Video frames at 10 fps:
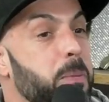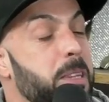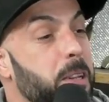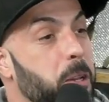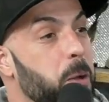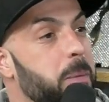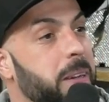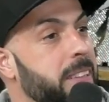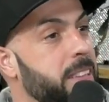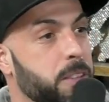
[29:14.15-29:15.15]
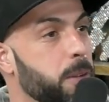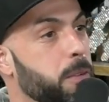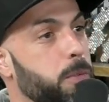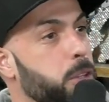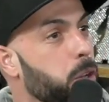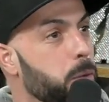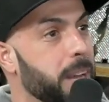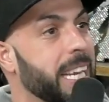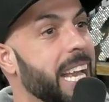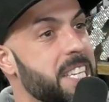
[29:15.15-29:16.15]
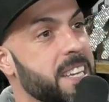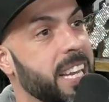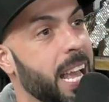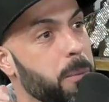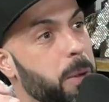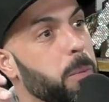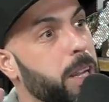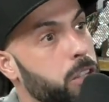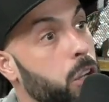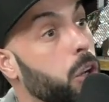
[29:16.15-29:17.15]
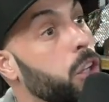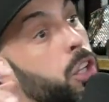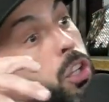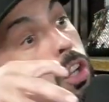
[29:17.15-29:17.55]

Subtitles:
went to Cuba just for vacation, and we went, the